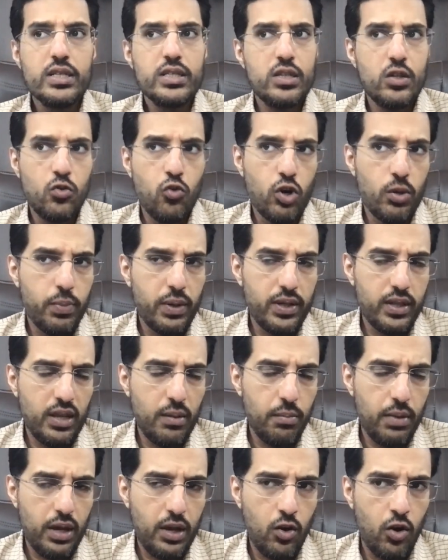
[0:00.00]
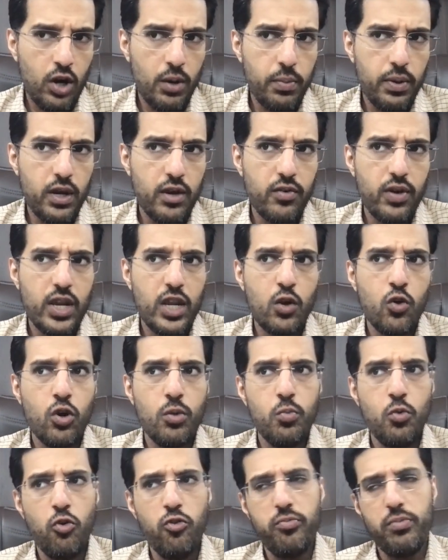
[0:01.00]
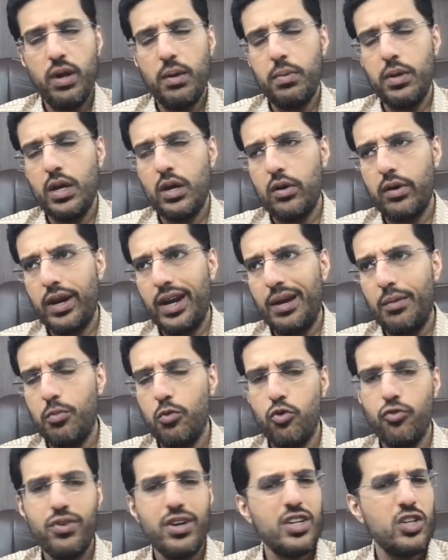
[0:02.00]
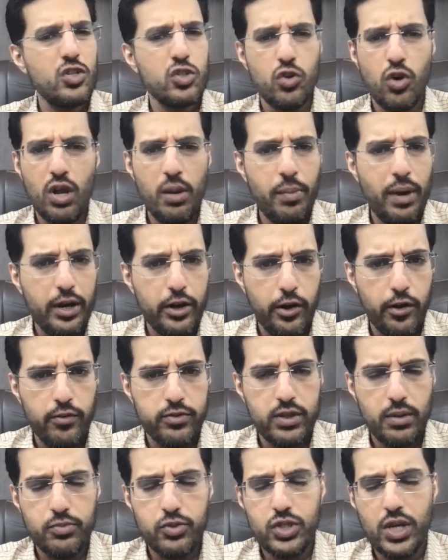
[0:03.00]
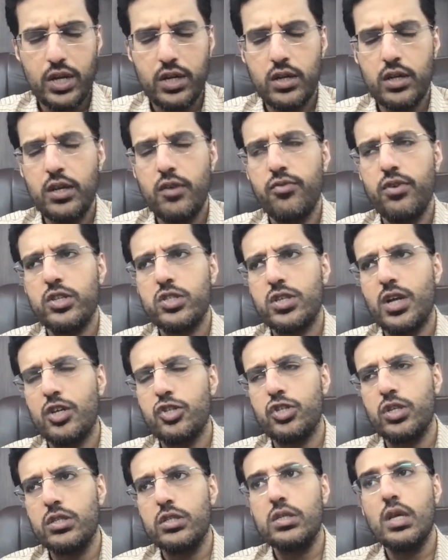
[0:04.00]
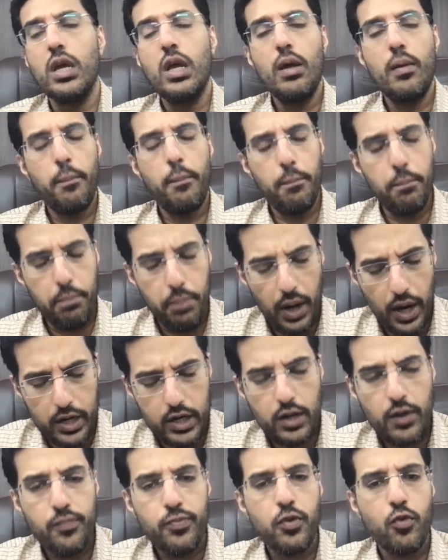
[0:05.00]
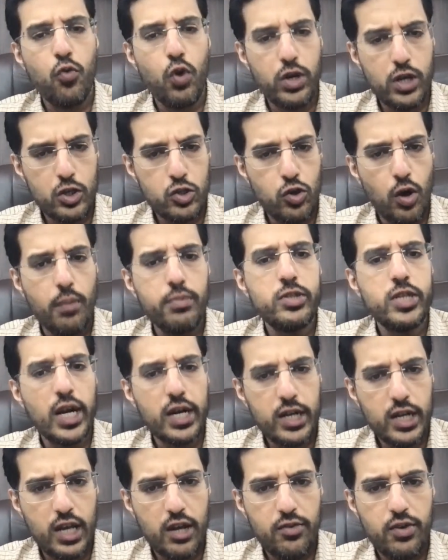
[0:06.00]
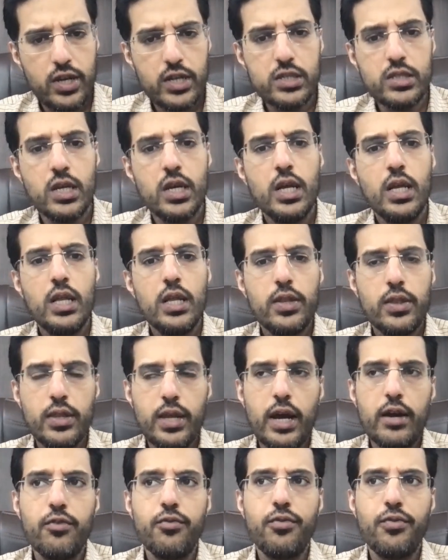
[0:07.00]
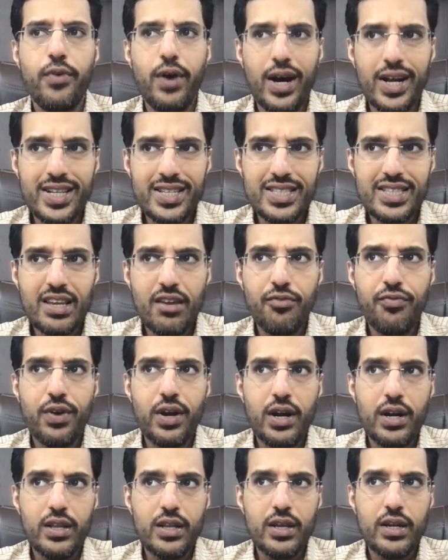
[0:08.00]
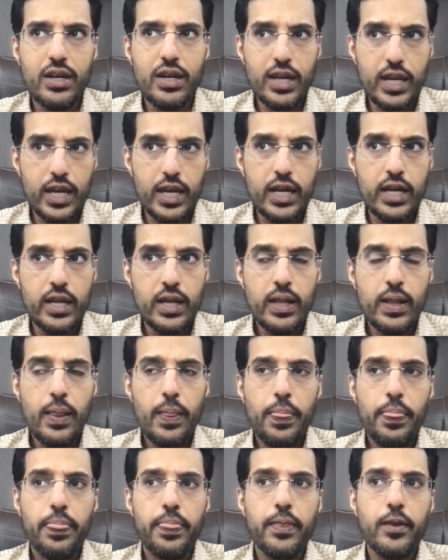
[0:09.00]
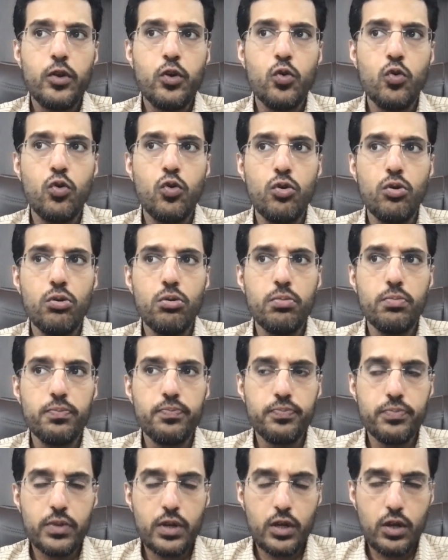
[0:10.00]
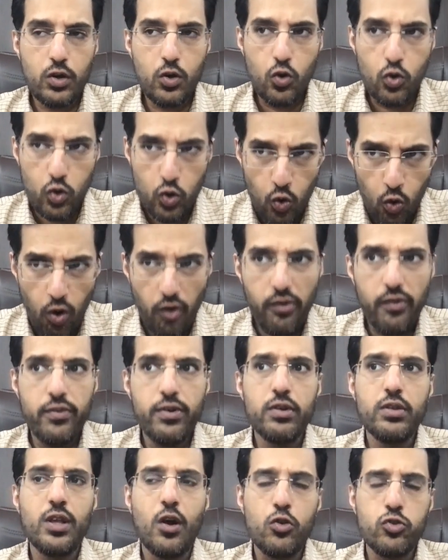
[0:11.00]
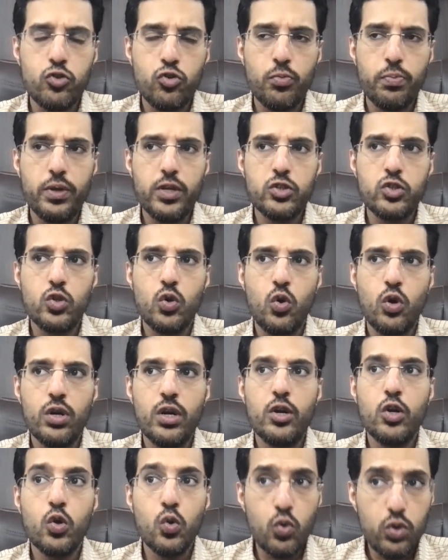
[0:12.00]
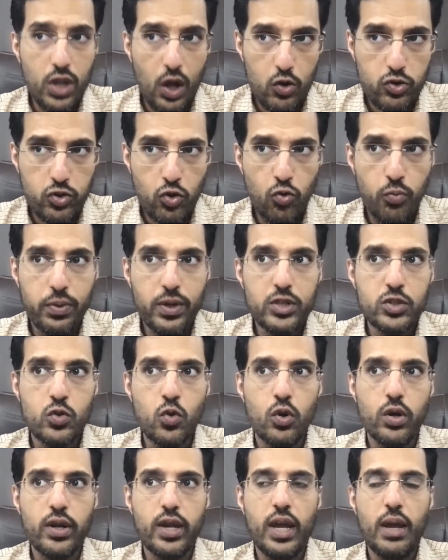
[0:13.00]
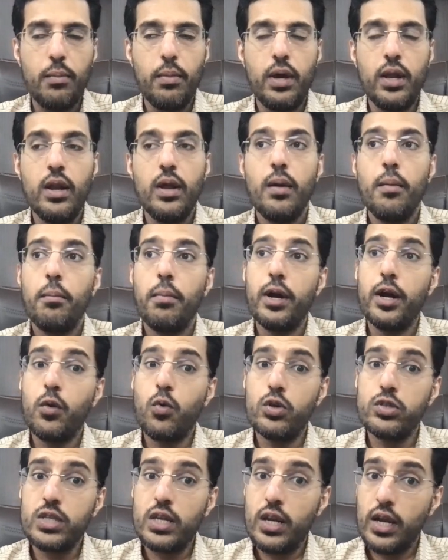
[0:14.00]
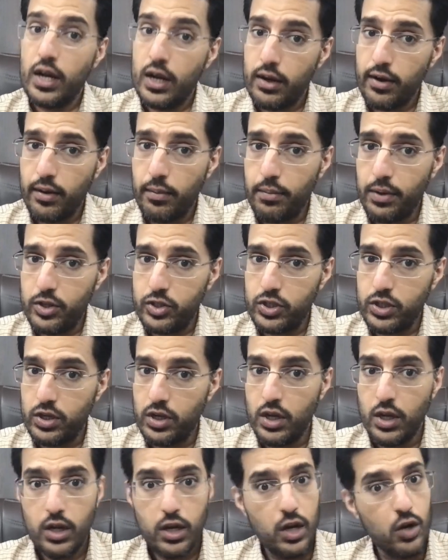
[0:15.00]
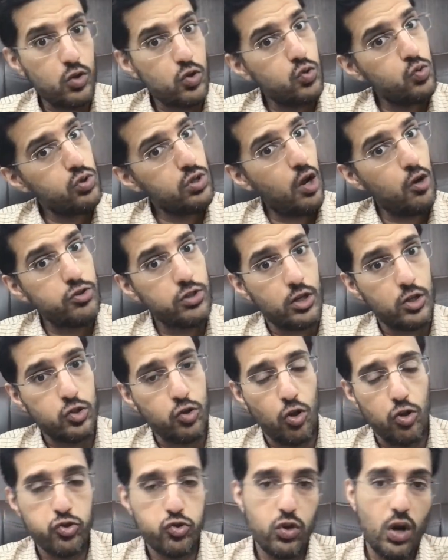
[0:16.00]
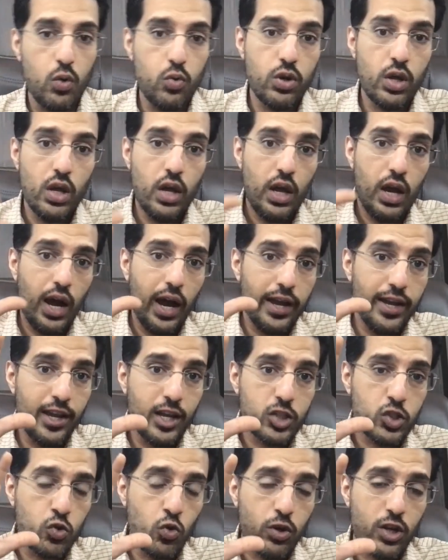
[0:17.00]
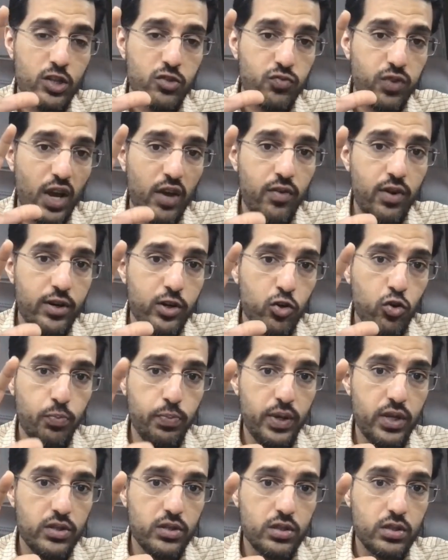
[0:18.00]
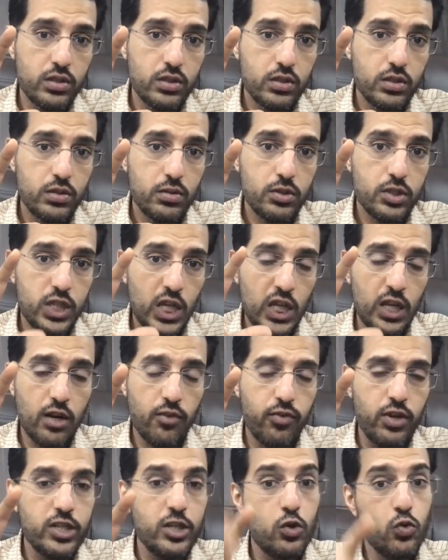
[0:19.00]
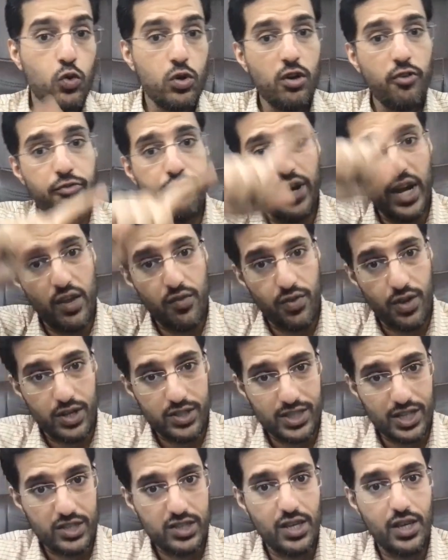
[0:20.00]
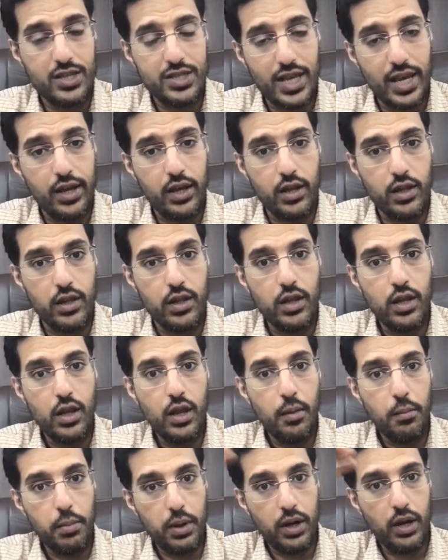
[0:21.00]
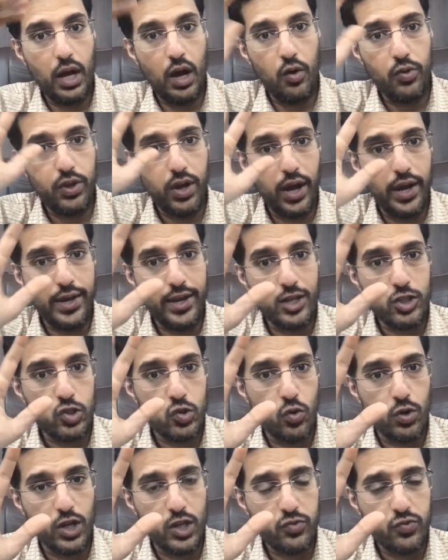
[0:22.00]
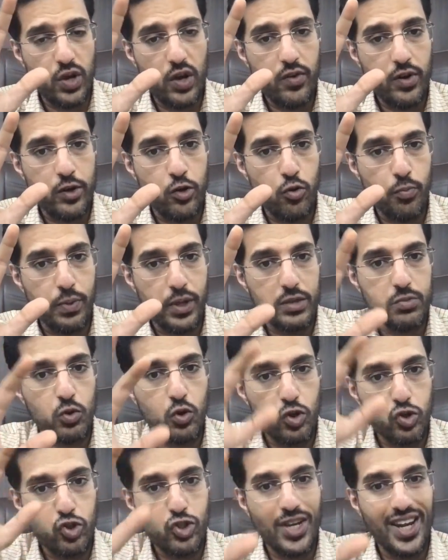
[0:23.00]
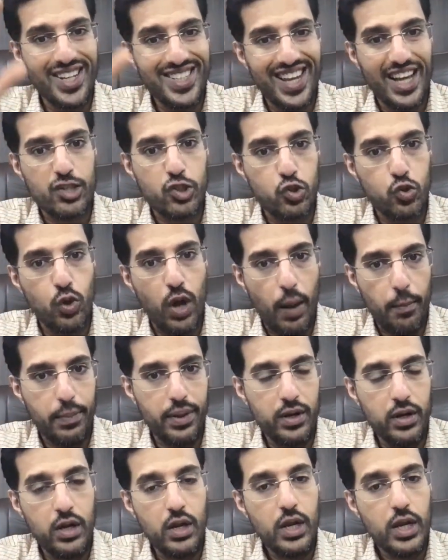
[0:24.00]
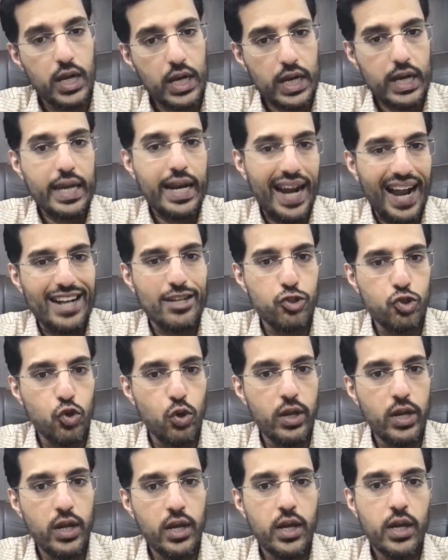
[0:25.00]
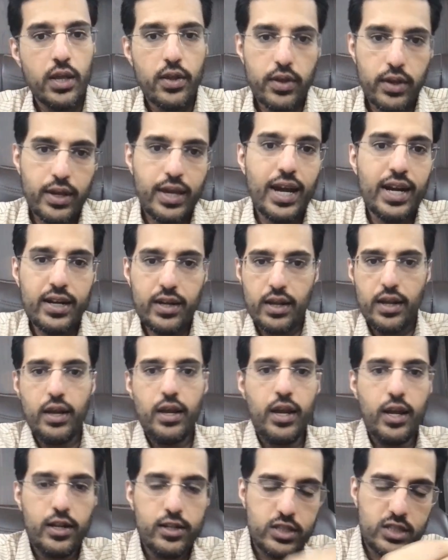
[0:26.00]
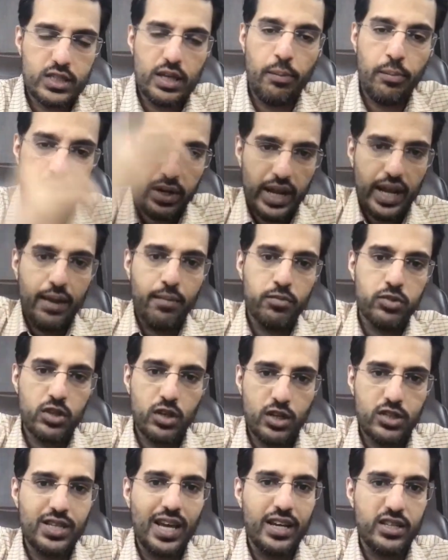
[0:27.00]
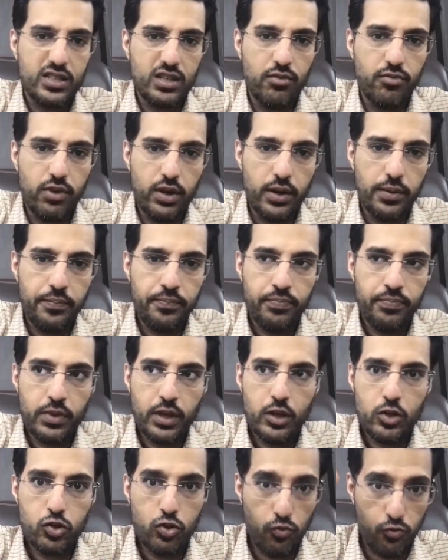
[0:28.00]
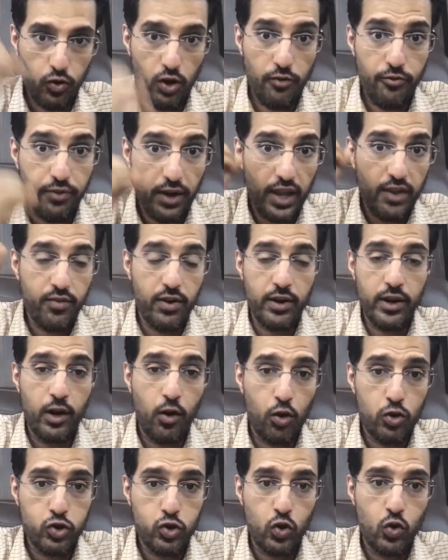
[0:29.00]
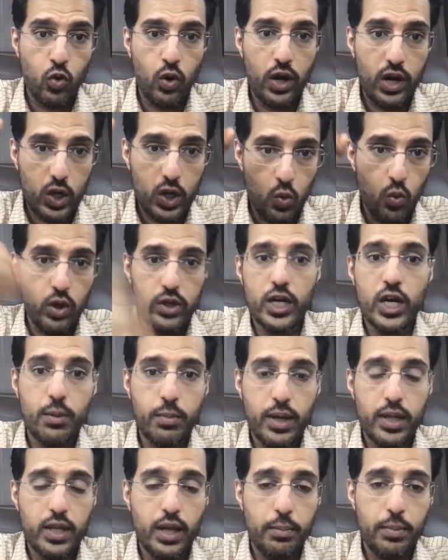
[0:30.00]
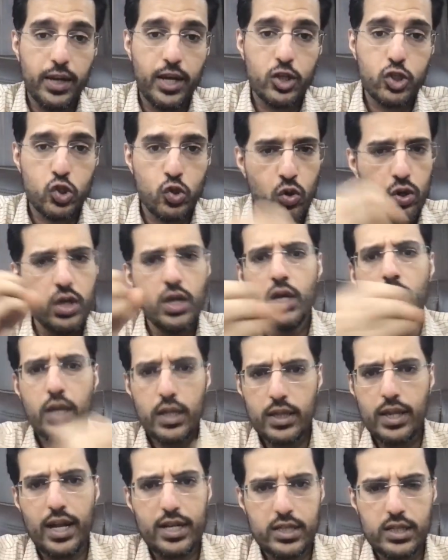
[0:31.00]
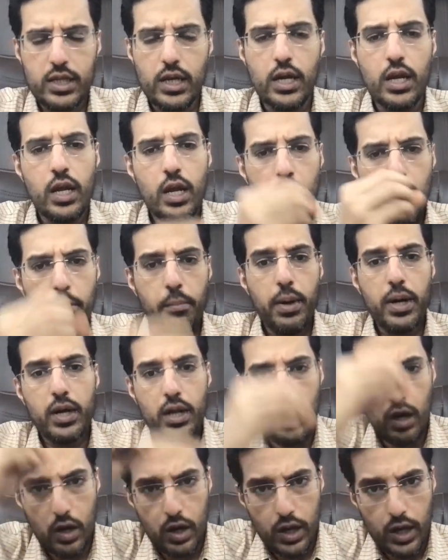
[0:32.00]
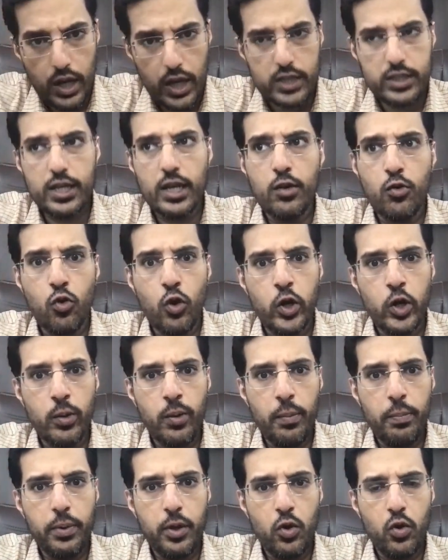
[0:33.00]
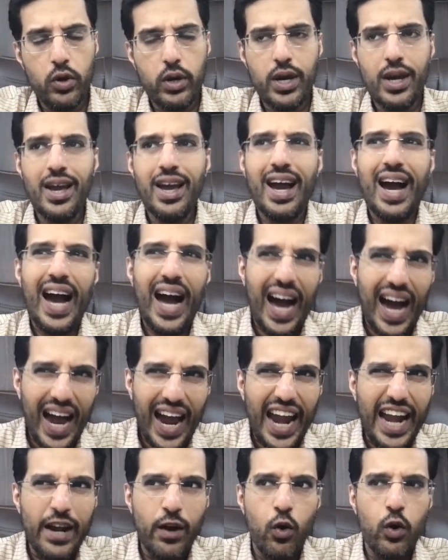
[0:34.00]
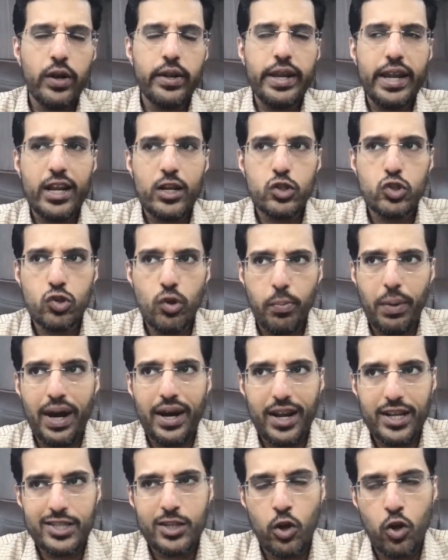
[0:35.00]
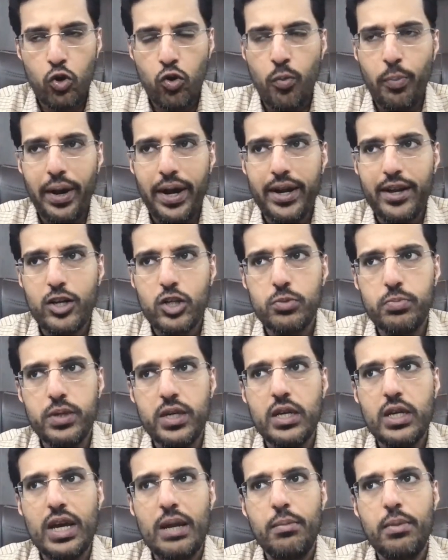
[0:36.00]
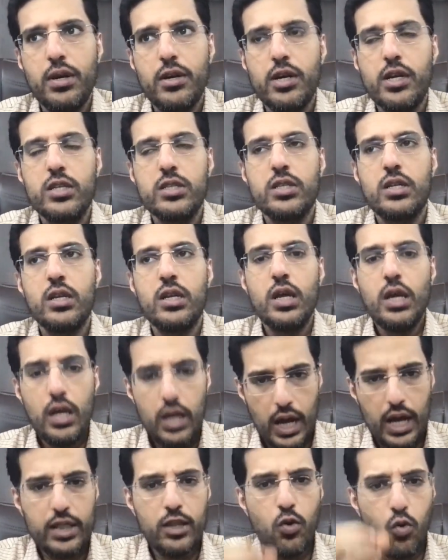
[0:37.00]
Notebandi may not be a very good move, may be a great move. It is all matter of subjective discussions. But what is objective is that once he felt the need to do away with 1000 rupees note, 2000 rupees note came in, but it was an interim measure. Now 2000 is also out. Highest note is 500 rupees. See the difference. It took a 5-year, 6-year cycle. But now the highest note is 500 rupees, because change has to happen gradually, yet in sometimes decisively. So will 500 also go and 200 remain the biggest note? That's there. But is it going to be POK? I don't think so. Pakistan occupied Kashmir can be a reason. And the